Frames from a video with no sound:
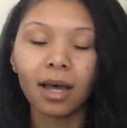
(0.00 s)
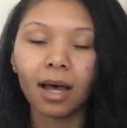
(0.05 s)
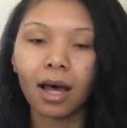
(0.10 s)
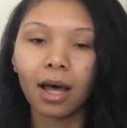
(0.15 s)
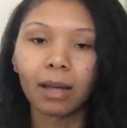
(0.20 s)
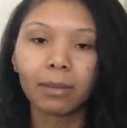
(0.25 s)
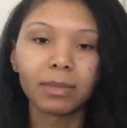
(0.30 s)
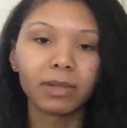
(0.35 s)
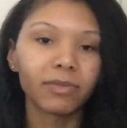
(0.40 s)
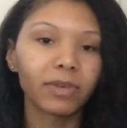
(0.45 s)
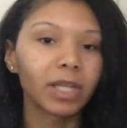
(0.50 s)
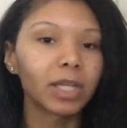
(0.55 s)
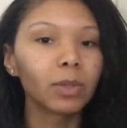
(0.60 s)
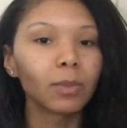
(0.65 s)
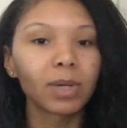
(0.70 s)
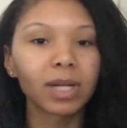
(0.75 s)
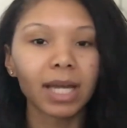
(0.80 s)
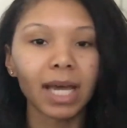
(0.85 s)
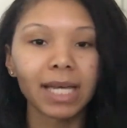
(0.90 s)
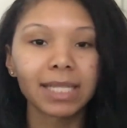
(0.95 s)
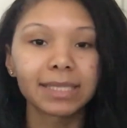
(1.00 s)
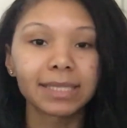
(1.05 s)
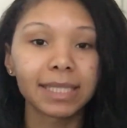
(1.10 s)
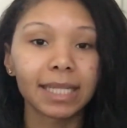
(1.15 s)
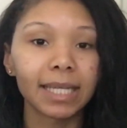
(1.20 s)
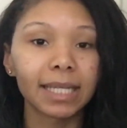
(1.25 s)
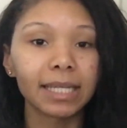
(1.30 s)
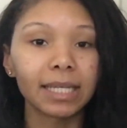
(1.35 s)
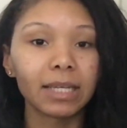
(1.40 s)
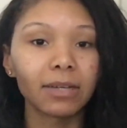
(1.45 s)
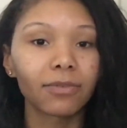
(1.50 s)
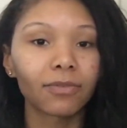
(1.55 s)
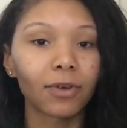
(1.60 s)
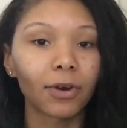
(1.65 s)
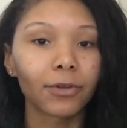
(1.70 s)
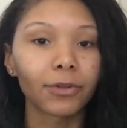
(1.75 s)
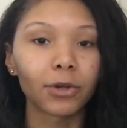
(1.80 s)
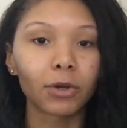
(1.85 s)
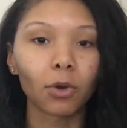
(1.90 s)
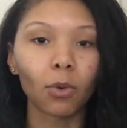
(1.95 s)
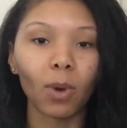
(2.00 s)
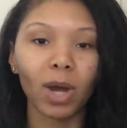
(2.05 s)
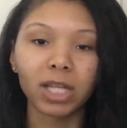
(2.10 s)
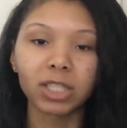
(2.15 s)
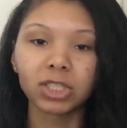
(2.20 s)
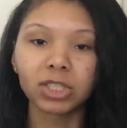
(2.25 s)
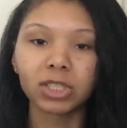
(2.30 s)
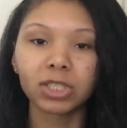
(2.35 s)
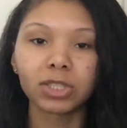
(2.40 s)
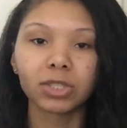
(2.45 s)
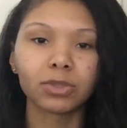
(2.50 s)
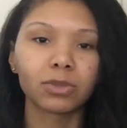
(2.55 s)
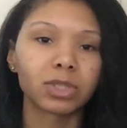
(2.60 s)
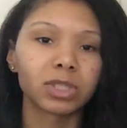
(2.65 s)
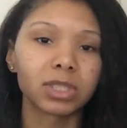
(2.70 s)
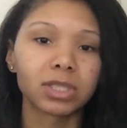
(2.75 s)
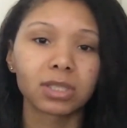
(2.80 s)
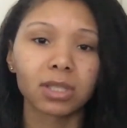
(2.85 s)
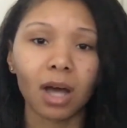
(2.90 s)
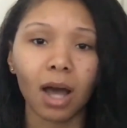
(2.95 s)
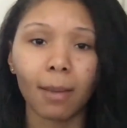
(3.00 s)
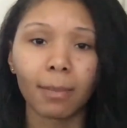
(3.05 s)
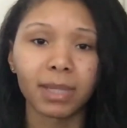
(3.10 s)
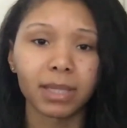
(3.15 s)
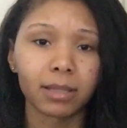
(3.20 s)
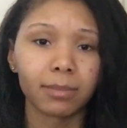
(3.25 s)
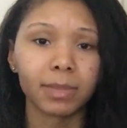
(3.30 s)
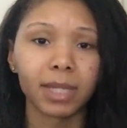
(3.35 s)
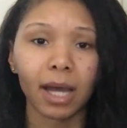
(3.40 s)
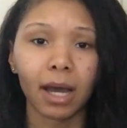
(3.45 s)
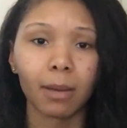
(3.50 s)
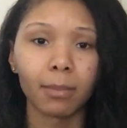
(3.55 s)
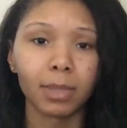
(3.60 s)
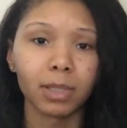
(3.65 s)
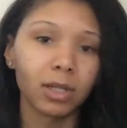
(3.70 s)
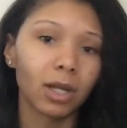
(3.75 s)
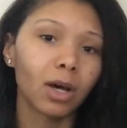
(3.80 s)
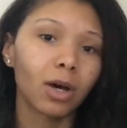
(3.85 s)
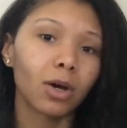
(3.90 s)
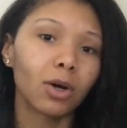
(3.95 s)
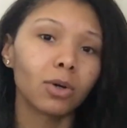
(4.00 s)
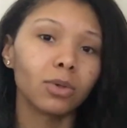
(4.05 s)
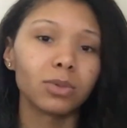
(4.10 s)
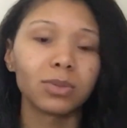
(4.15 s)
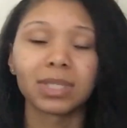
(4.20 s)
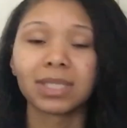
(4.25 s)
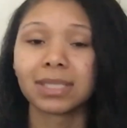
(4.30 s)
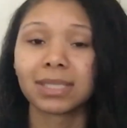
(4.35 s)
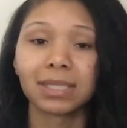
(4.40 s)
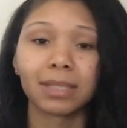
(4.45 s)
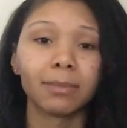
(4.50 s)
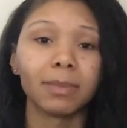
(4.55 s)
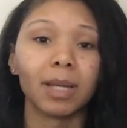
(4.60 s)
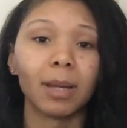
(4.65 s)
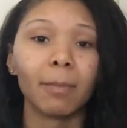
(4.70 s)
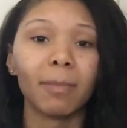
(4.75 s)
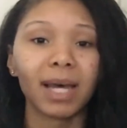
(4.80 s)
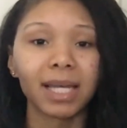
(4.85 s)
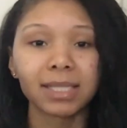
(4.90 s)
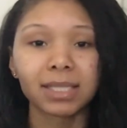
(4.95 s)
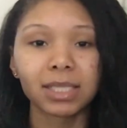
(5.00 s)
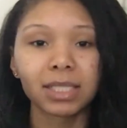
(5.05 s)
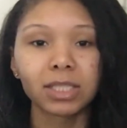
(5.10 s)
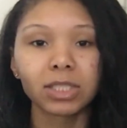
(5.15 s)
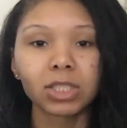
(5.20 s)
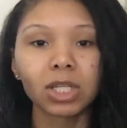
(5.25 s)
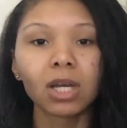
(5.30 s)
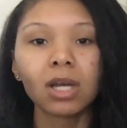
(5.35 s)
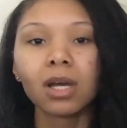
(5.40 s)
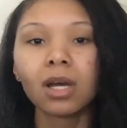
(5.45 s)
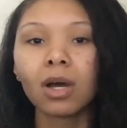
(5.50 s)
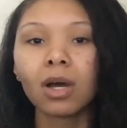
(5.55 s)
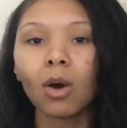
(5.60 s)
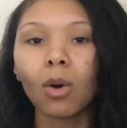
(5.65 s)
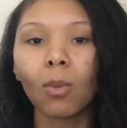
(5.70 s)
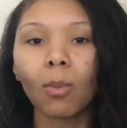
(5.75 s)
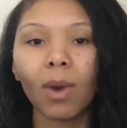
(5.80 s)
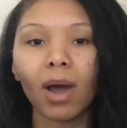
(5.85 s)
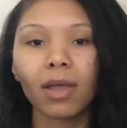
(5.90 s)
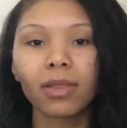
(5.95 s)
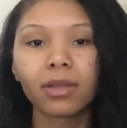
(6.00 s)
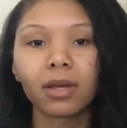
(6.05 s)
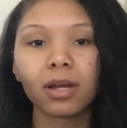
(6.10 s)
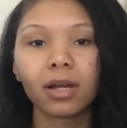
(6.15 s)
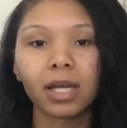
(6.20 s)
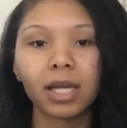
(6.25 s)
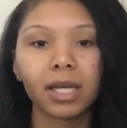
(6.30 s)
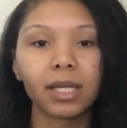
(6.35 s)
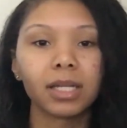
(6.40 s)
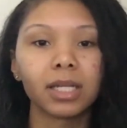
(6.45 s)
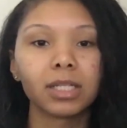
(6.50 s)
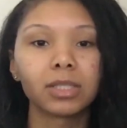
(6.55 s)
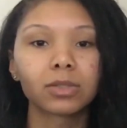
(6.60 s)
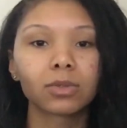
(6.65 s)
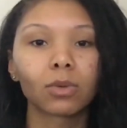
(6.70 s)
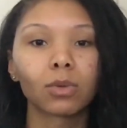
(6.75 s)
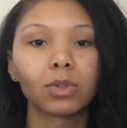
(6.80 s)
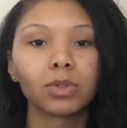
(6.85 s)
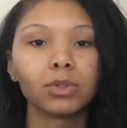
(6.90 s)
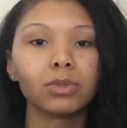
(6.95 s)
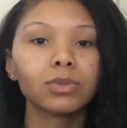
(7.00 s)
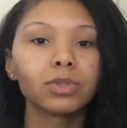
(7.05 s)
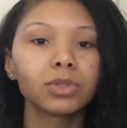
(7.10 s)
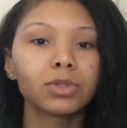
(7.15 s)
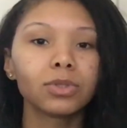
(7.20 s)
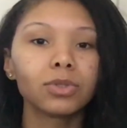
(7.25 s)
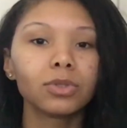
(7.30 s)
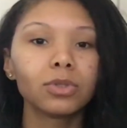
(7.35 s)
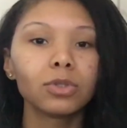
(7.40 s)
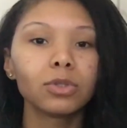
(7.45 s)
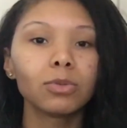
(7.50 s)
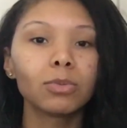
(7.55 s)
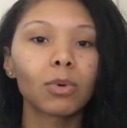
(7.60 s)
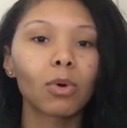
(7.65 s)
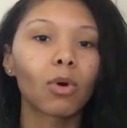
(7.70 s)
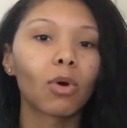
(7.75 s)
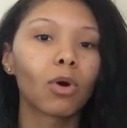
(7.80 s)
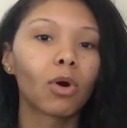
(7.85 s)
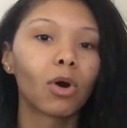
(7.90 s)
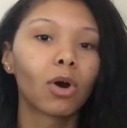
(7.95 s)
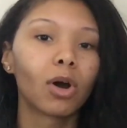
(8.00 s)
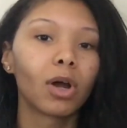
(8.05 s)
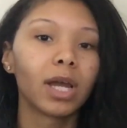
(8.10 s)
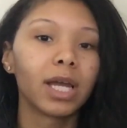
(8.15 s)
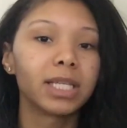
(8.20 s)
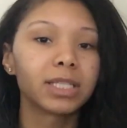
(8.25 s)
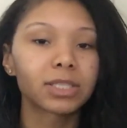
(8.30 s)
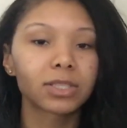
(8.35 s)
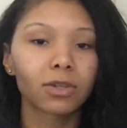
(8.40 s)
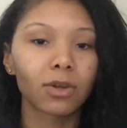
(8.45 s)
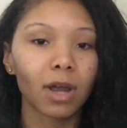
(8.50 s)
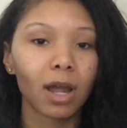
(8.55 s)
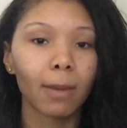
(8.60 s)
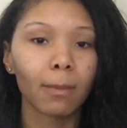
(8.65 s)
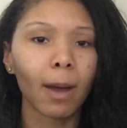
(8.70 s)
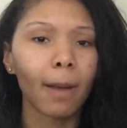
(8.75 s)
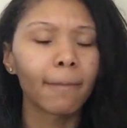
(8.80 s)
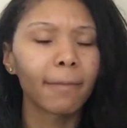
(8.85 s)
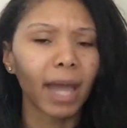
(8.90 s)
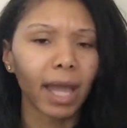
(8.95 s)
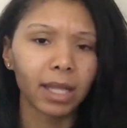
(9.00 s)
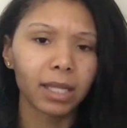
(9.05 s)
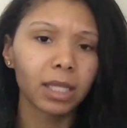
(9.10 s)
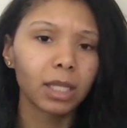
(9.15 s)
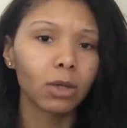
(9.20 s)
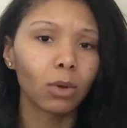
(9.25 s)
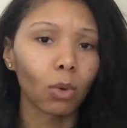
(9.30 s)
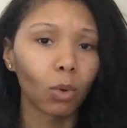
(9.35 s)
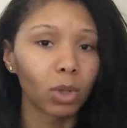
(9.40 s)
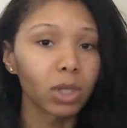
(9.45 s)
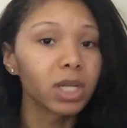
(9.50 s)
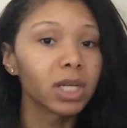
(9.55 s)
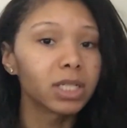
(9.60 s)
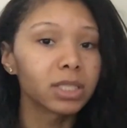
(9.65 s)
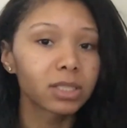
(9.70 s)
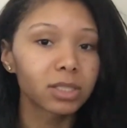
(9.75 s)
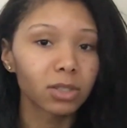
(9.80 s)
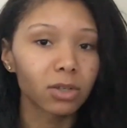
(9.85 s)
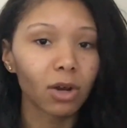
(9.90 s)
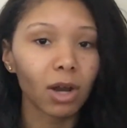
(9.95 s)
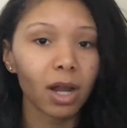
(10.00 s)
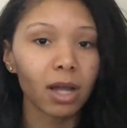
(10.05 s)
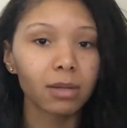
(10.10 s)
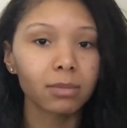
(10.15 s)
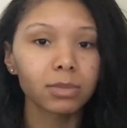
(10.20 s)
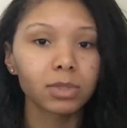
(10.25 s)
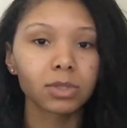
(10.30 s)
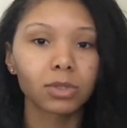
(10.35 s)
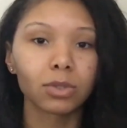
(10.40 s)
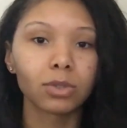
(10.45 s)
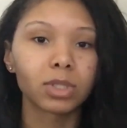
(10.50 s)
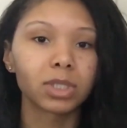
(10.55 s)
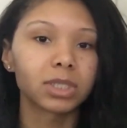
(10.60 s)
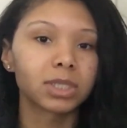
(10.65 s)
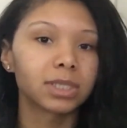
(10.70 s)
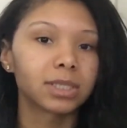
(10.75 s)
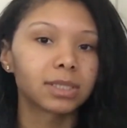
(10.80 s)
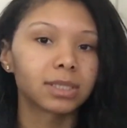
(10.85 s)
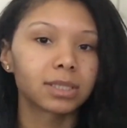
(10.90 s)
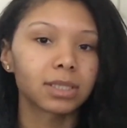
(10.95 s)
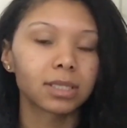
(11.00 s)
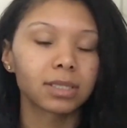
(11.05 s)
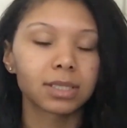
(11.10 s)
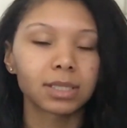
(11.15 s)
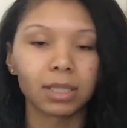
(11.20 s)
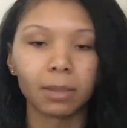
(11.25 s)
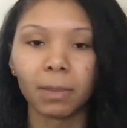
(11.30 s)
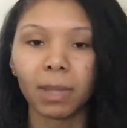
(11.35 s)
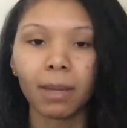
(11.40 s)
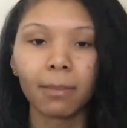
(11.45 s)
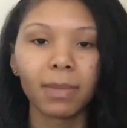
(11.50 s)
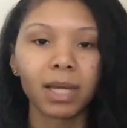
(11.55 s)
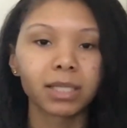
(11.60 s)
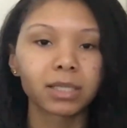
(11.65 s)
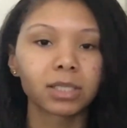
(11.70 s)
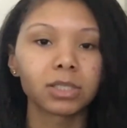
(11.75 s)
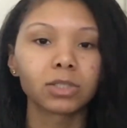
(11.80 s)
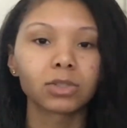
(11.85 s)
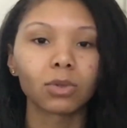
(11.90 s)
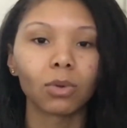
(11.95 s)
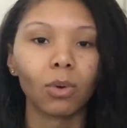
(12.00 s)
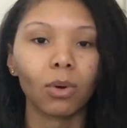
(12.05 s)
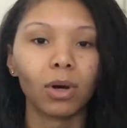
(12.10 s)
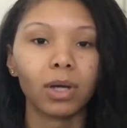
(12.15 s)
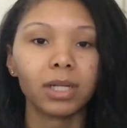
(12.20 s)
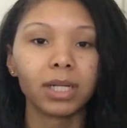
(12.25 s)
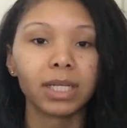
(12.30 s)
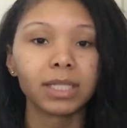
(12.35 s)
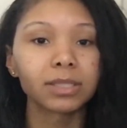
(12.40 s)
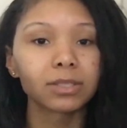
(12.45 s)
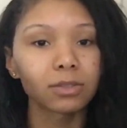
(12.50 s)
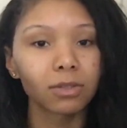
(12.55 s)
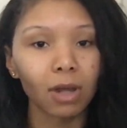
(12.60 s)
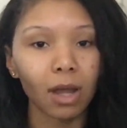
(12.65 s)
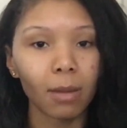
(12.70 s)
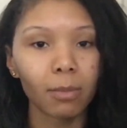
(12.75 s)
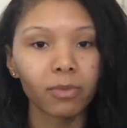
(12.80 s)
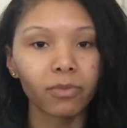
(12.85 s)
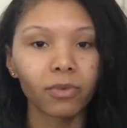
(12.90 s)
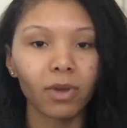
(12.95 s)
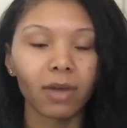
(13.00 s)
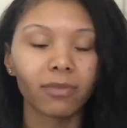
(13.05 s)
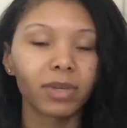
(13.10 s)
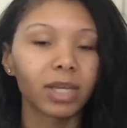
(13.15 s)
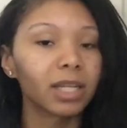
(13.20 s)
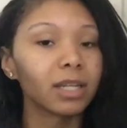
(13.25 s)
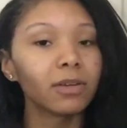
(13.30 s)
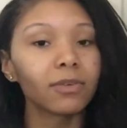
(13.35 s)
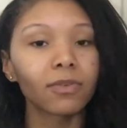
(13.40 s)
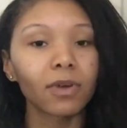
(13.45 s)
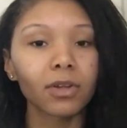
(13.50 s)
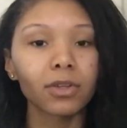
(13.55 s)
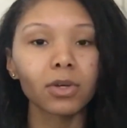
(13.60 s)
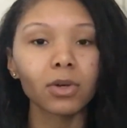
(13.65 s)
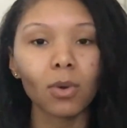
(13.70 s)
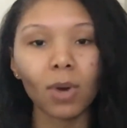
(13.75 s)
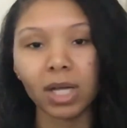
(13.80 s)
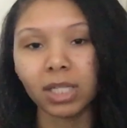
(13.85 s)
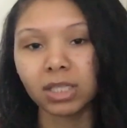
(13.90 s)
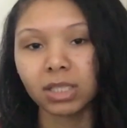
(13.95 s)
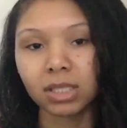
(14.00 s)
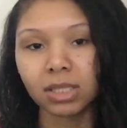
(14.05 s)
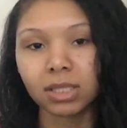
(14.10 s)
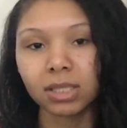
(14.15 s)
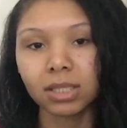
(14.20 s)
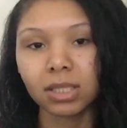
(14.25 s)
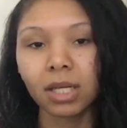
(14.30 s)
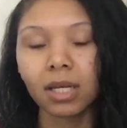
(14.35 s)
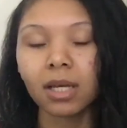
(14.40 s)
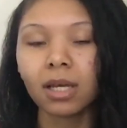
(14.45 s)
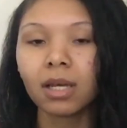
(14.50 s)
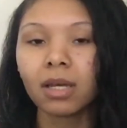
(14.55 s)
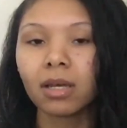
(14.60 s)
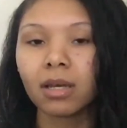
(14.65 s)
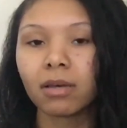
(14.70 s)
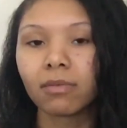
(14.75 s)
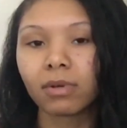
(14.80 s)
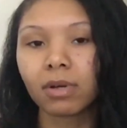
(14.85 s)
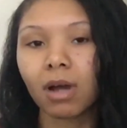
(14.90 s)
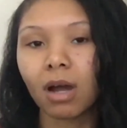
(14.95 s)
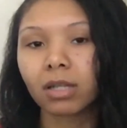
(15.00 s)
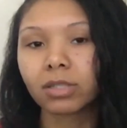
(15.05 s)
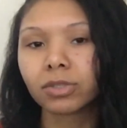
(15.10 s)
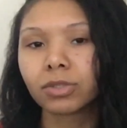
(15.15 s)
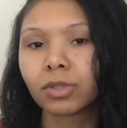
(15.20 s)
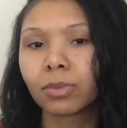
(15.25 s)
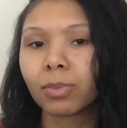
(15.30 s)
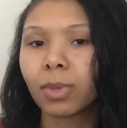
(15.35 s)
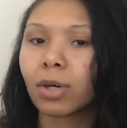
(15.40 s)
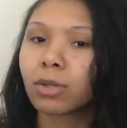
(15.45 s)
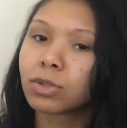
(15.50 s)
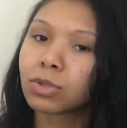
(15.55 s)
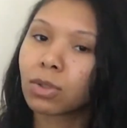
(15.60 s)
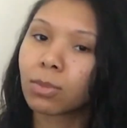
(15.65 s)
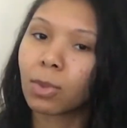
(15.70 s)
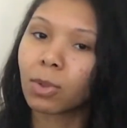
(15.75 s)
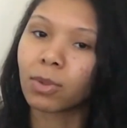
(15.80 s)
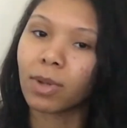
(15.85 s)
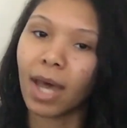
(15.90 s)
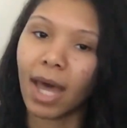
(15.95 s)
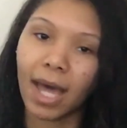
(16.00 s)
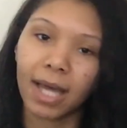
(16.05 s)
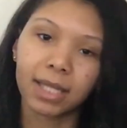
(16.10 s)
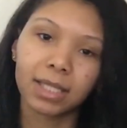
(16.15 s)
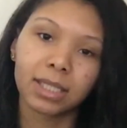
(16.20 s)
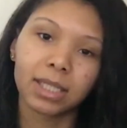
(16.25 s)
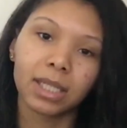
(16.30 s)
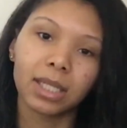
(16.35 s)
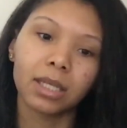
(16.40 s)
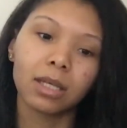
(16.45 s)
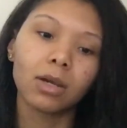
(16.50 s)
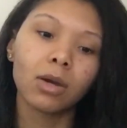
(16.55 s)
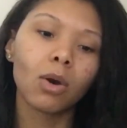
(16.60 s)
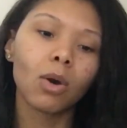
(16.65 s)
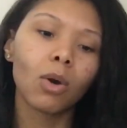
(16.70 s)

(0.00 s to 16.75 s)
If anyone has any further questions, you could just comment them down below. You could send me a message, whether it is on YouTube or Instagram. I'm mainly on Instagram, so you could just send me a message on Instagram if you have any further questions in regards to the post-hormonal acne,